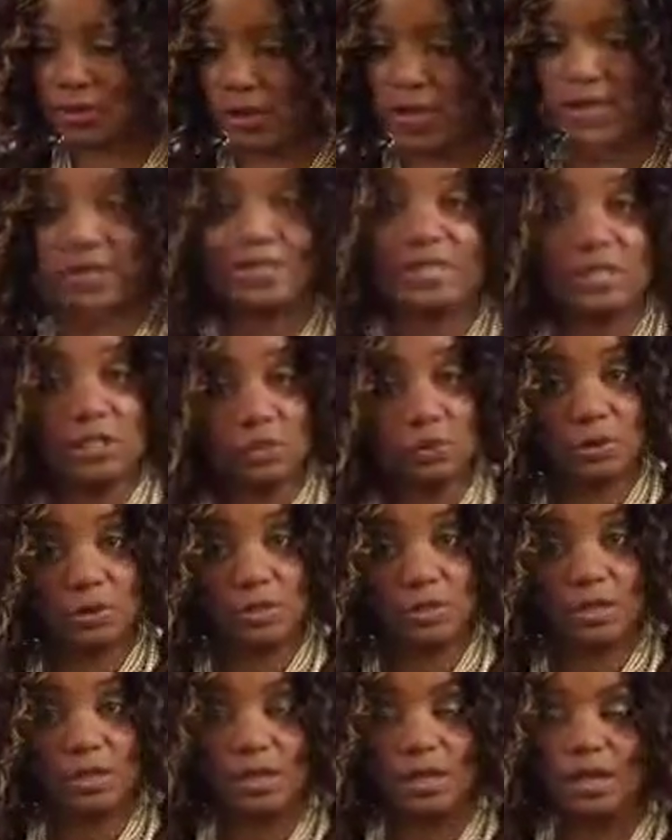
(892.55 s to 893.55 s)

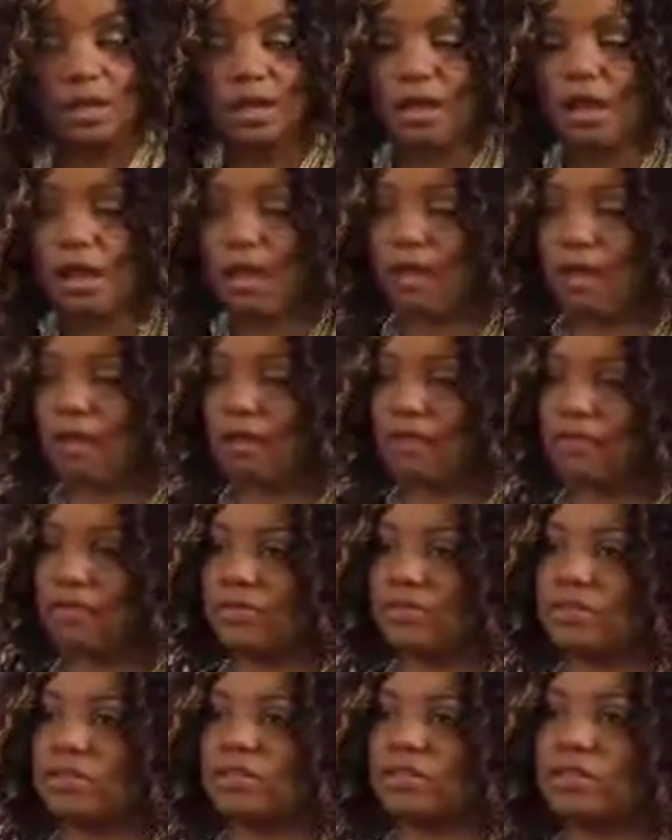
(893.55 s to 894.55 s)
accessories,
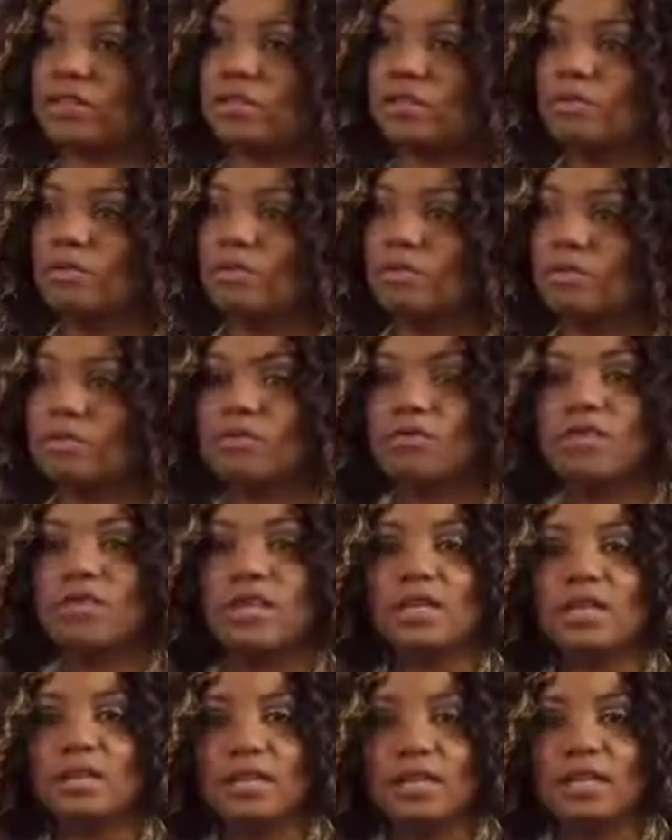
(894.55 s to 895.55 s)
and just
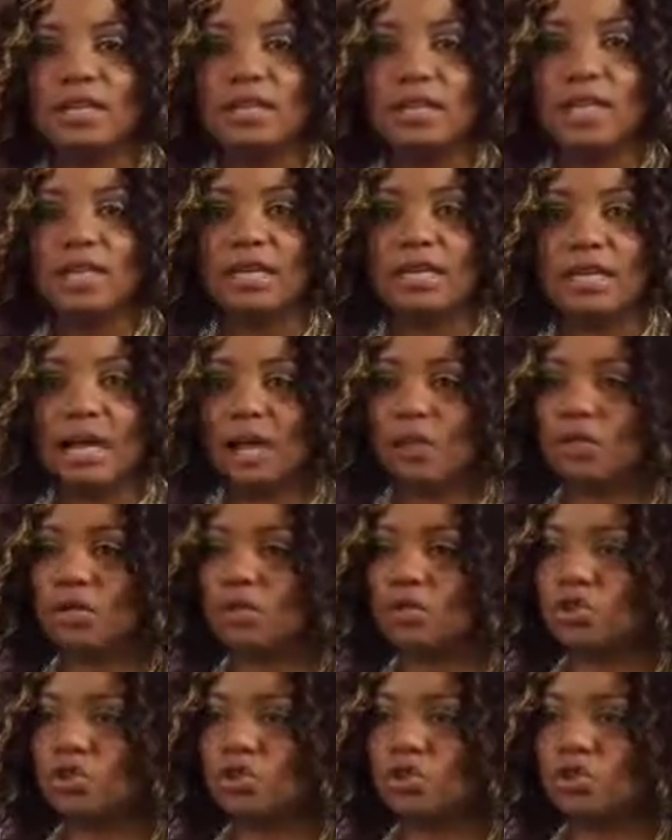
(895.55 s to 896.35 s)
moving and getting out,